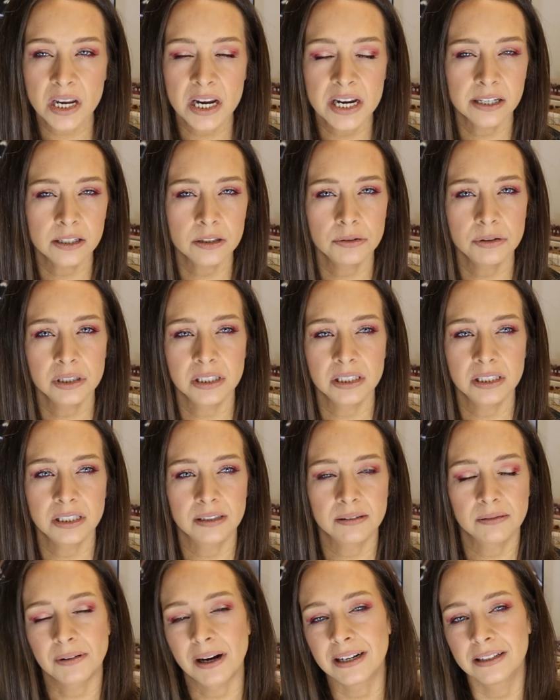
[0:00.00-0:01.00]
included,
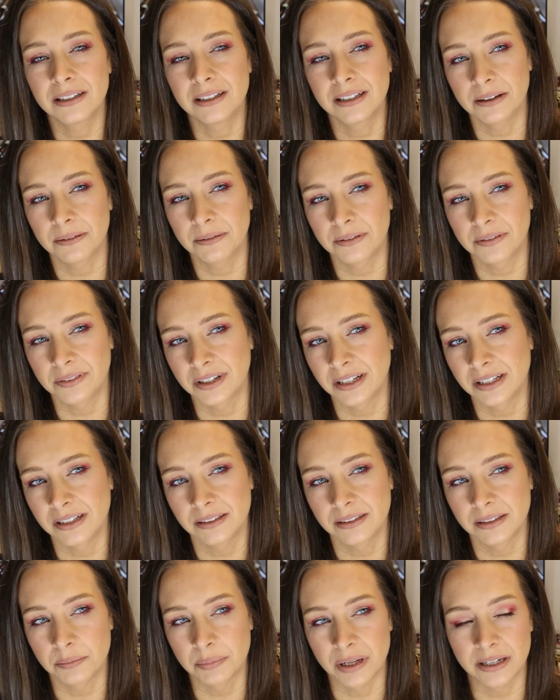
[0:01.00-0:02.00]
well, I didn't get rid of any
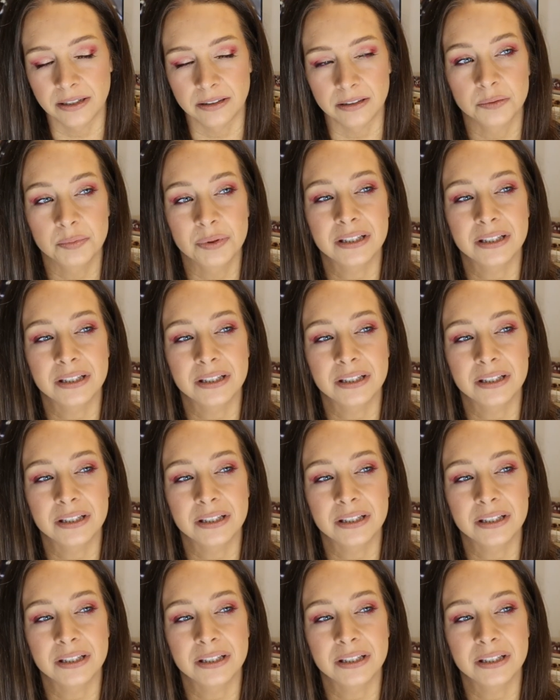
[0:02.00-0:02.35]
lip liners,